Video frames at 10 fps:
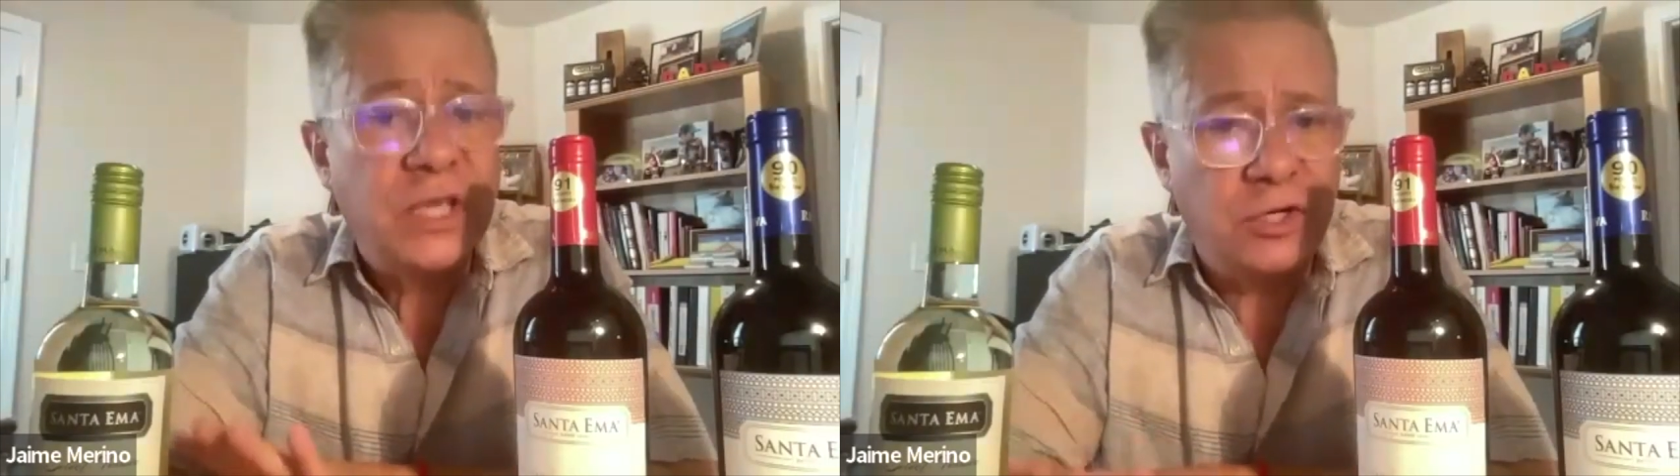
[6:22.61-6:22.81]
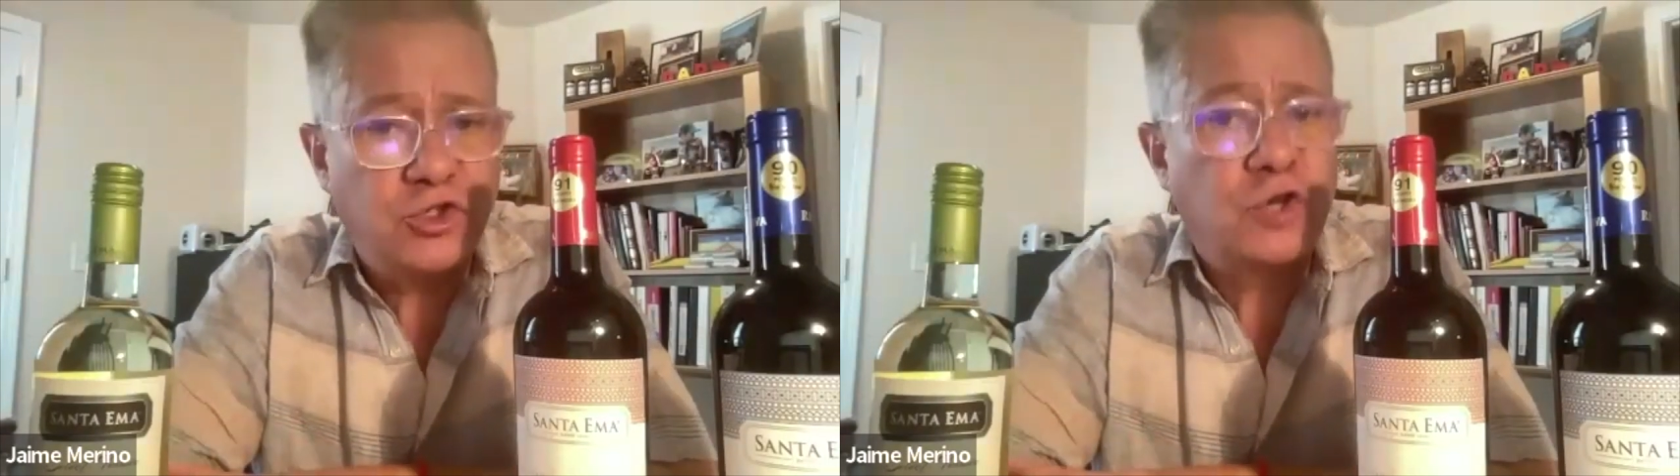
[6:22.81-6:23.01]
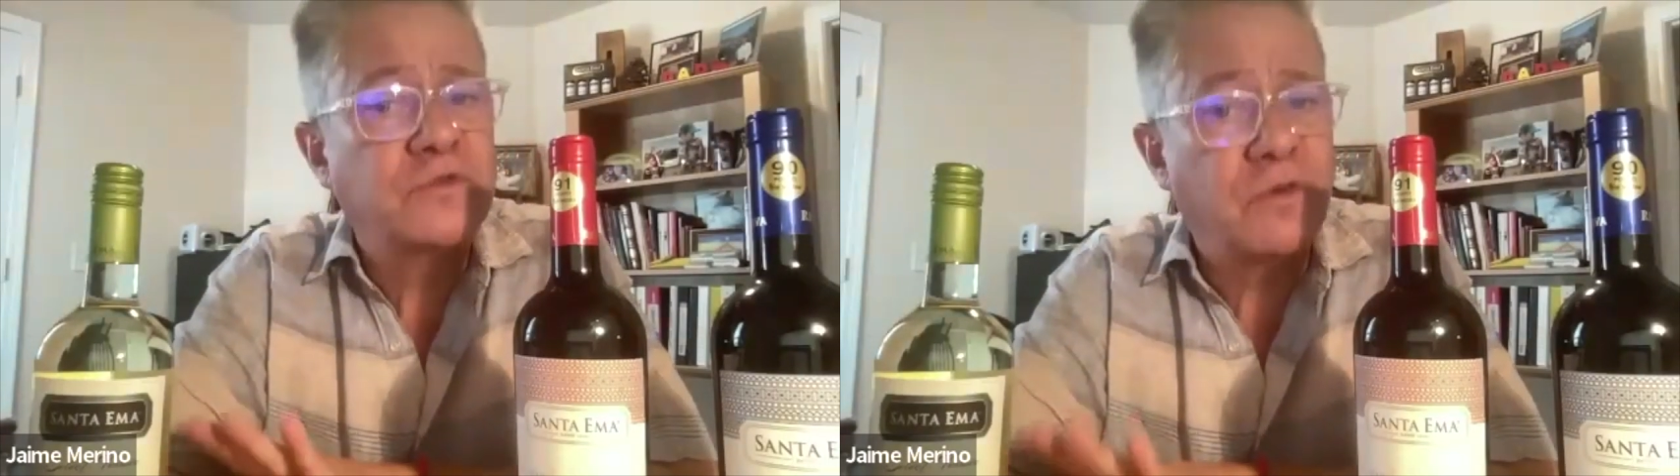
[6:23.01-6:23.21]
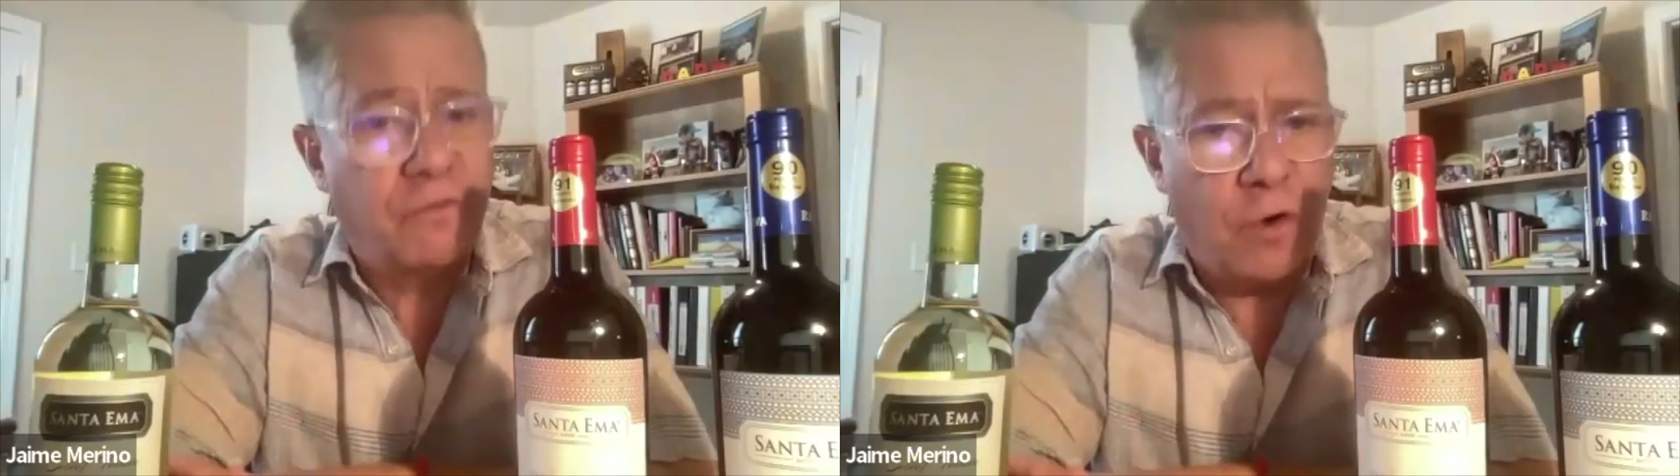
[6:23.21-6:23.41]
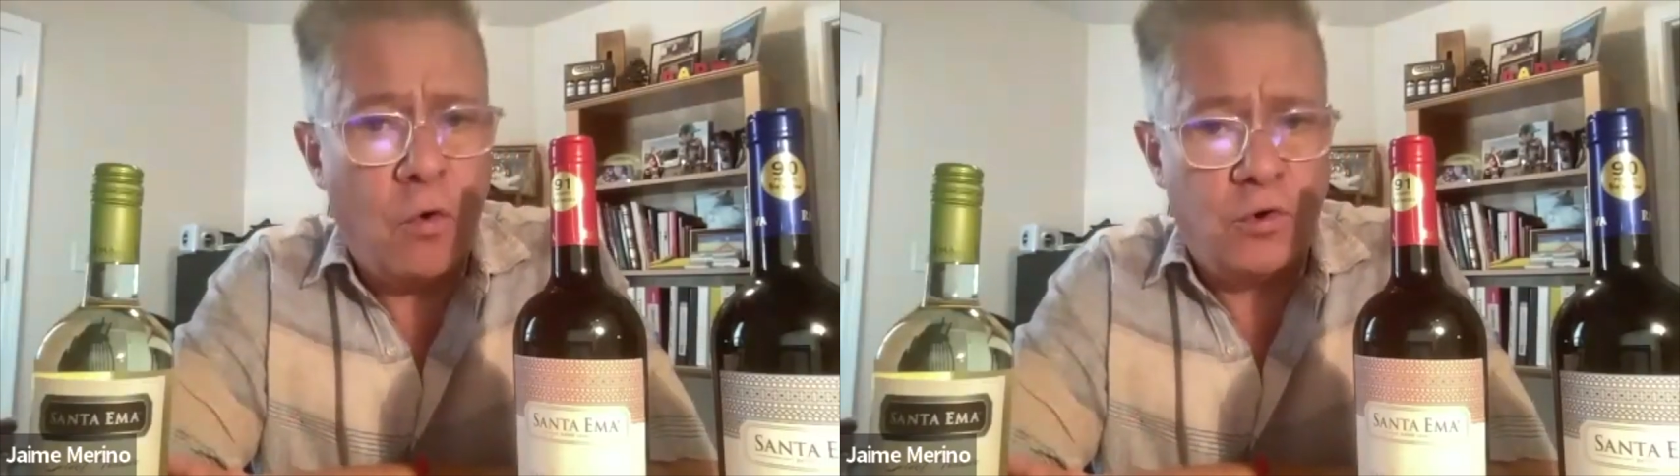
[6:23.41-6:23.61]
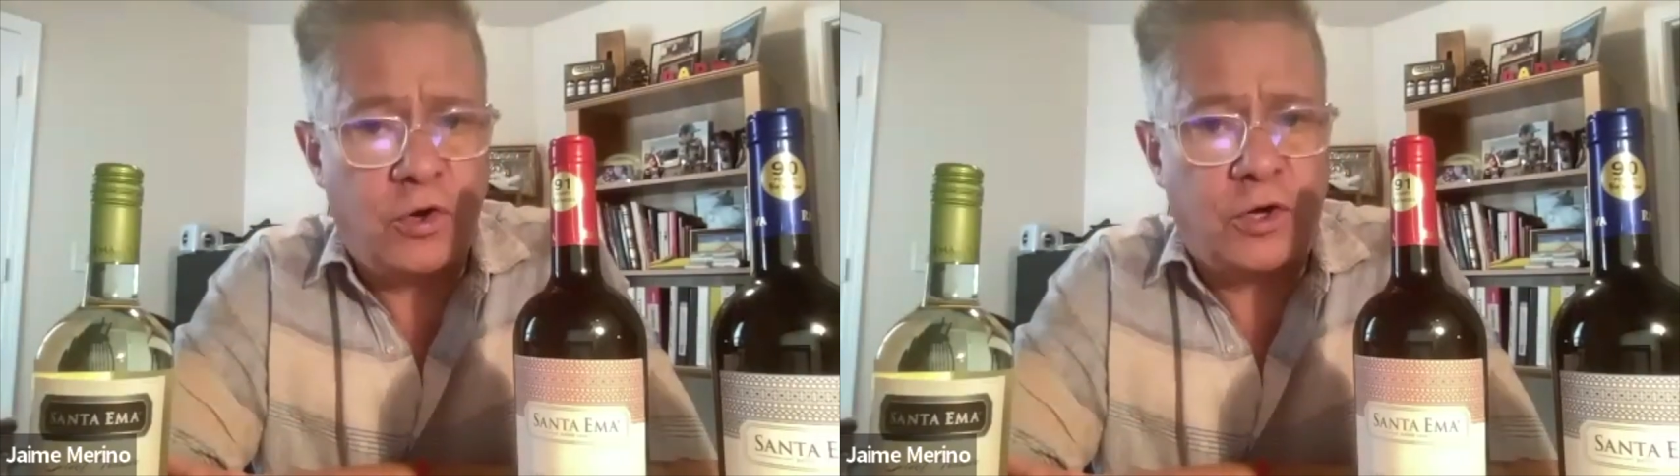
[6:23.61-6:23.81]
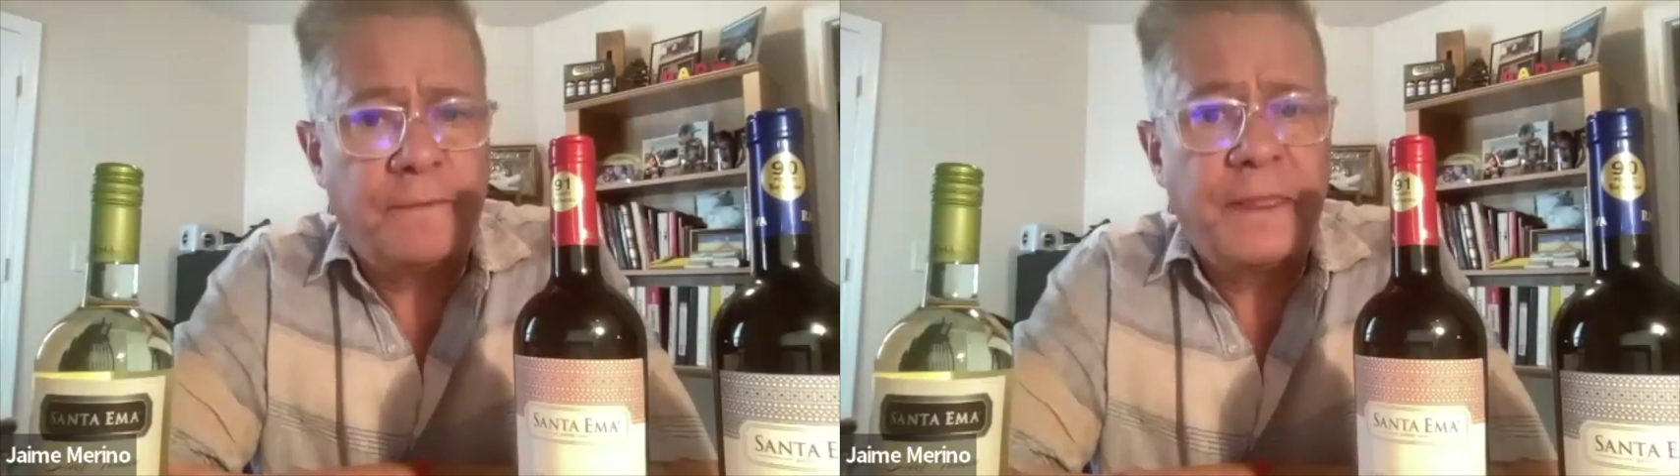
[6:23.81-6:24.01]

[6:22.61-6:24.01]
in terms of oak.